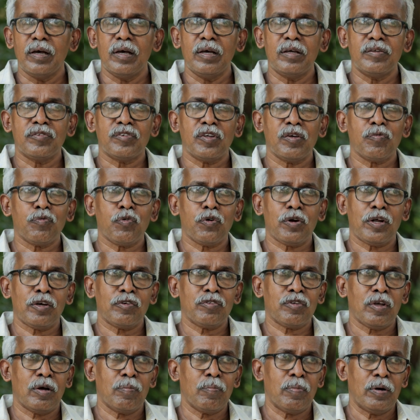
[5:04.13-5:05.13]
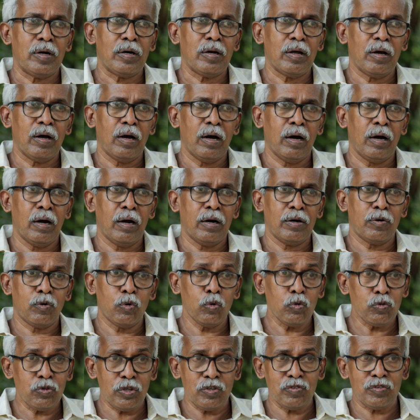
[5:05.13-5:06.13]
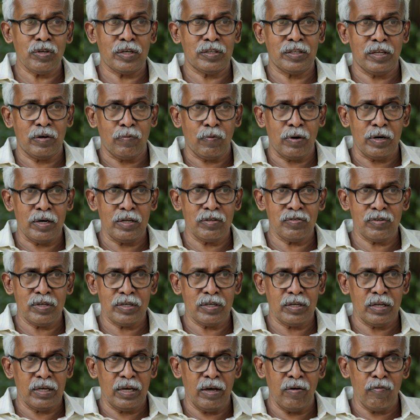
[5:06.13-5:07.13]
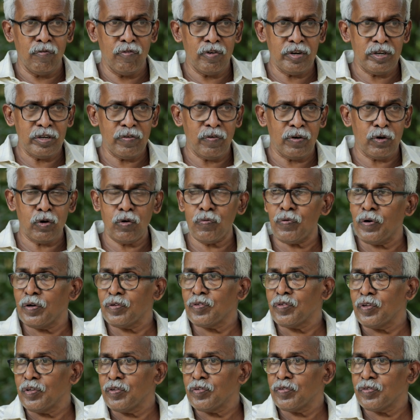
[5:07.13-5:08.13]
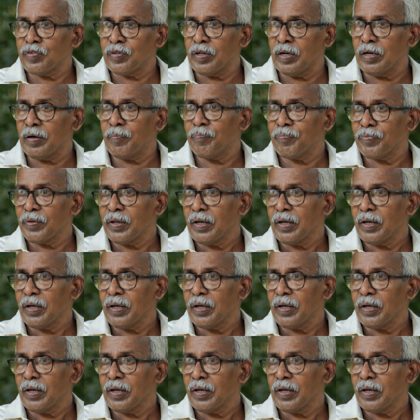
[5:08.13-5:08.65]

uh, say for example uh, two things are there one is that every one of us is uh,